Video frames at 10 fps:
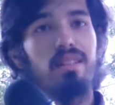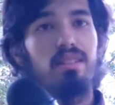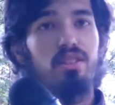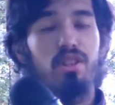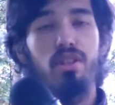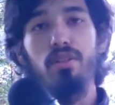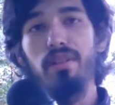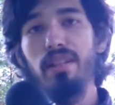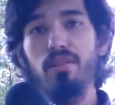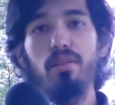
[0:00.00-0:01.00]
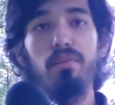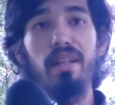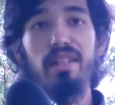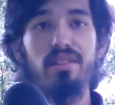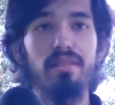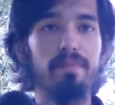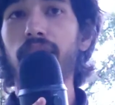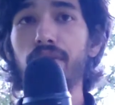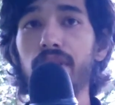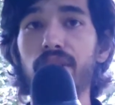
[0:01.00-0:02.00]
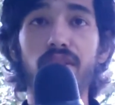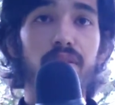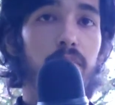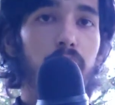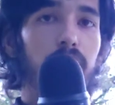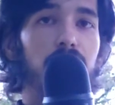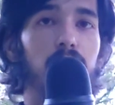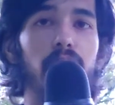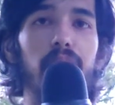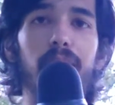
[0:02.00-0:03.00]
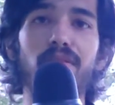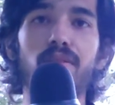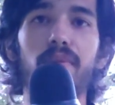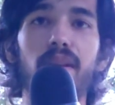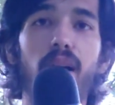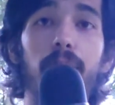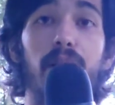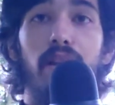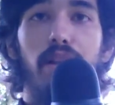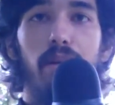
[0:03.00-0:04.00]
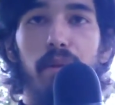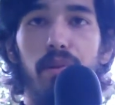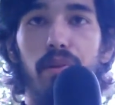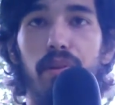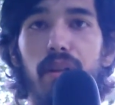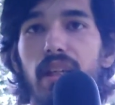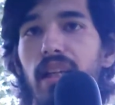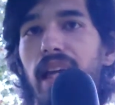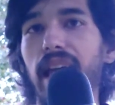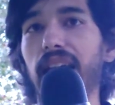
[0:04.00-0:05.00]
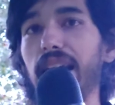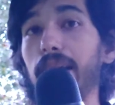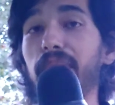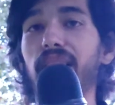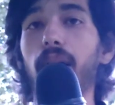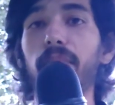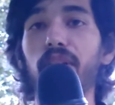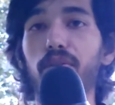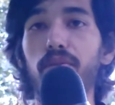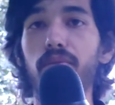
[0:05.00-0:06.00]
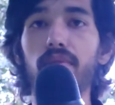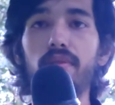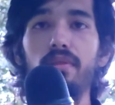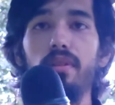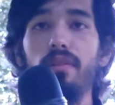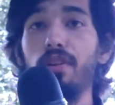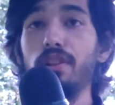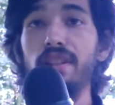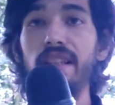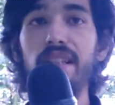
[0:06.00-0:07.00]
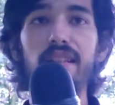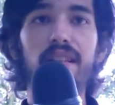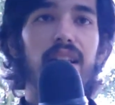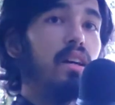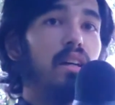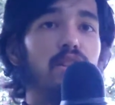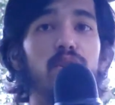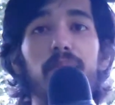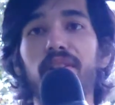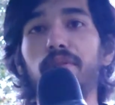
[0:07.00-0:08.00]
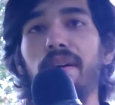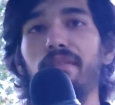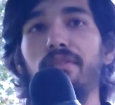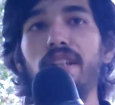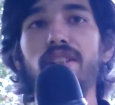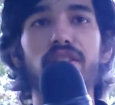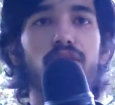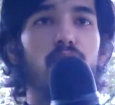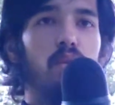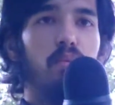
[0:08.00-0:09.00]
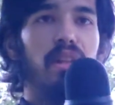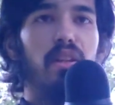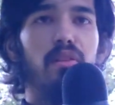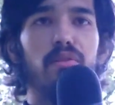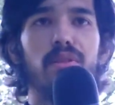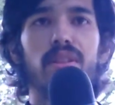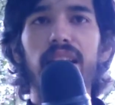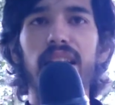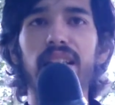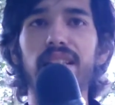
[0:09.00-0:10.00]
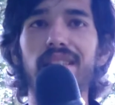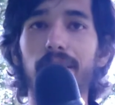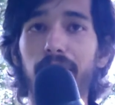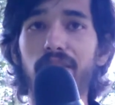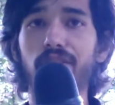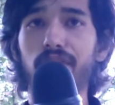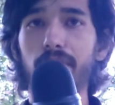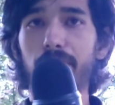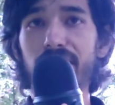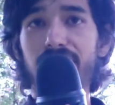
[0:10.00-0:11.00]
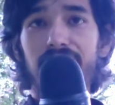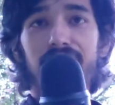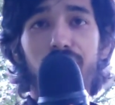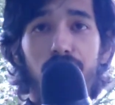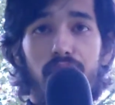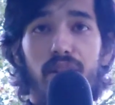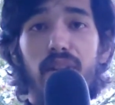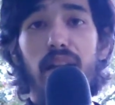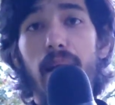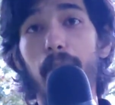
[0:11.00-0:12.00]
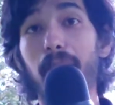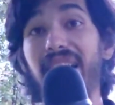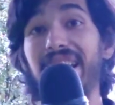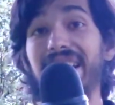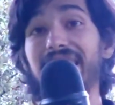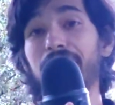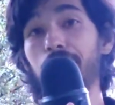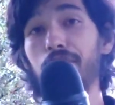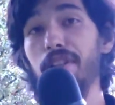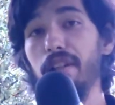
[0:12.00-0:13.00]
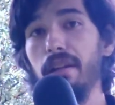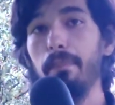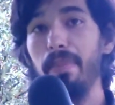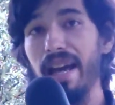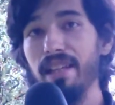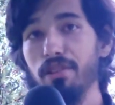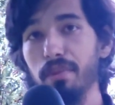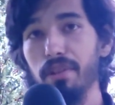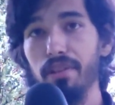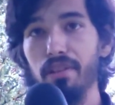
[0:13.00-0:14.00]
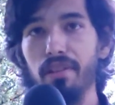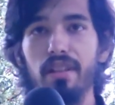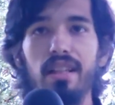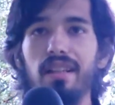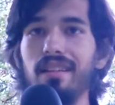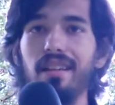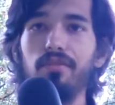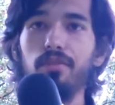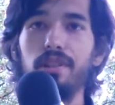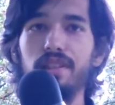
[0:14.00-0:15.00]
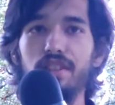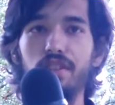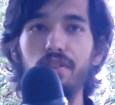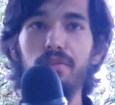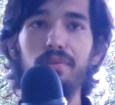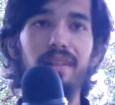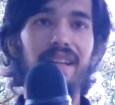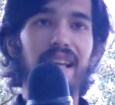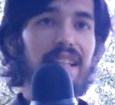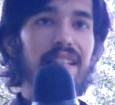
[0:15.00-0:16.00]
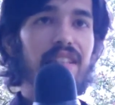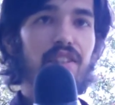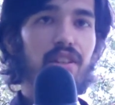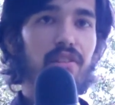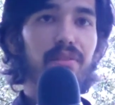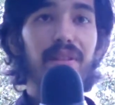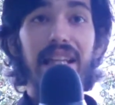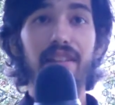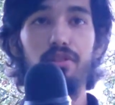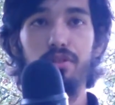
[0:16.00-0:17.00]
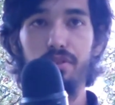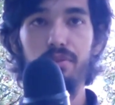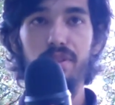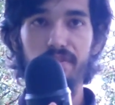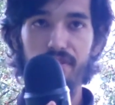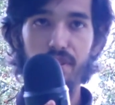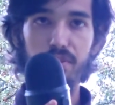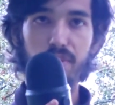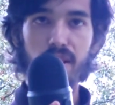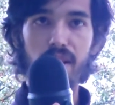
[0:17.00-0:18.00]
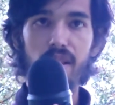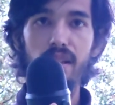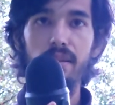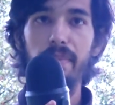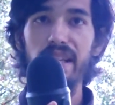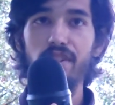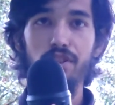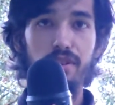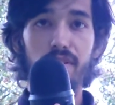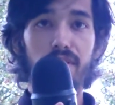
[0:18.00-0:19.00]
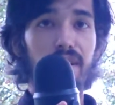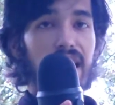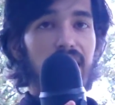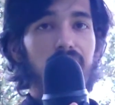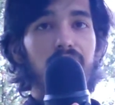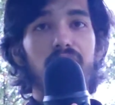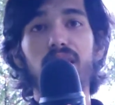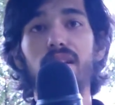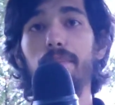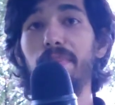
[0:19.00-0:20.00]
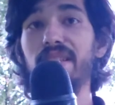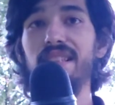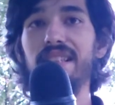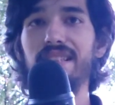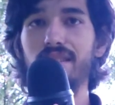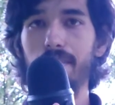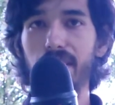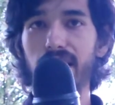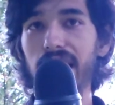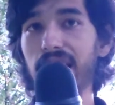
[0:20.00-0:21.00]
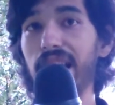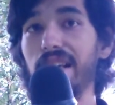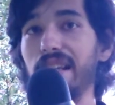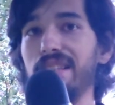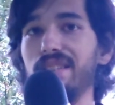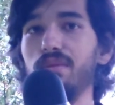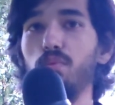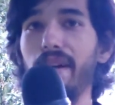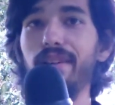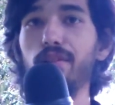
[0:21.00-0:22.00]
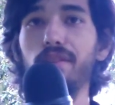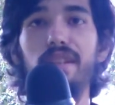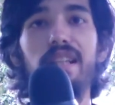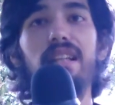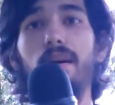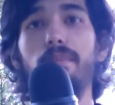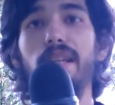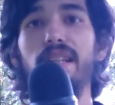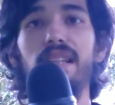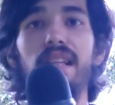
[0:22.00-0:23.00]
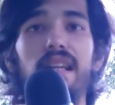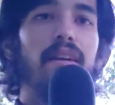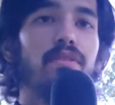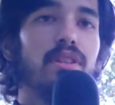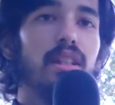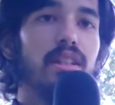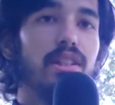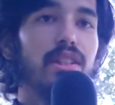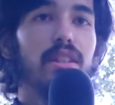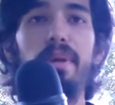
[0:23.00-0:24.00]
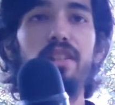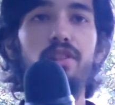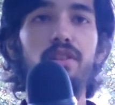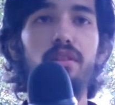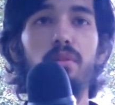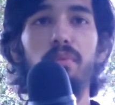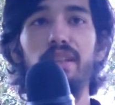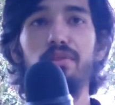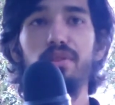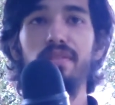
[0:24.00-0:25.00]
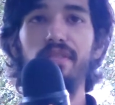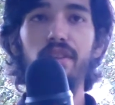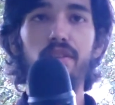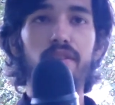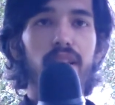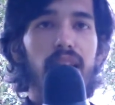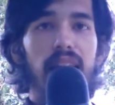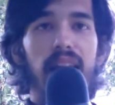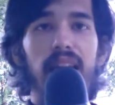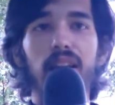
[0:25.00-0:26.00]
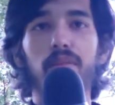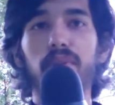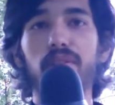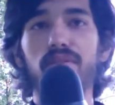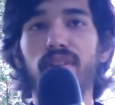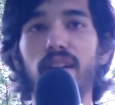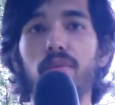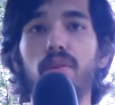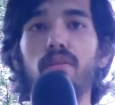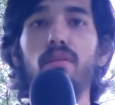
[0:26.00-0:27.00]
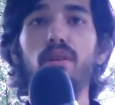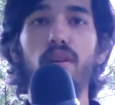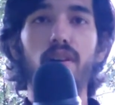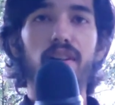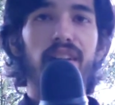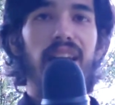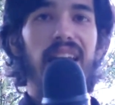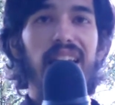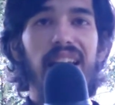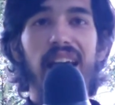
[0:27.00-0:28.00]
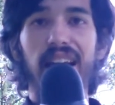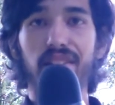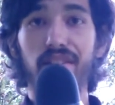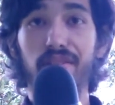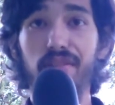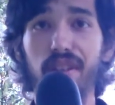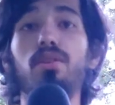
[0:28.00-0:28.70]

Securing your OS. After this, you won't need to worry about someone hopping on your computer and becoming you. First thing, assuming you have a fresh install Windows, is to make sure your PC is secured by a good password. Not a 4-digit code, not an 8-digit code like you're using a phone. Make sure that the PC is up to date and is regularly updated. After such, make sure Windows Defender and Windows Firewall are on and active.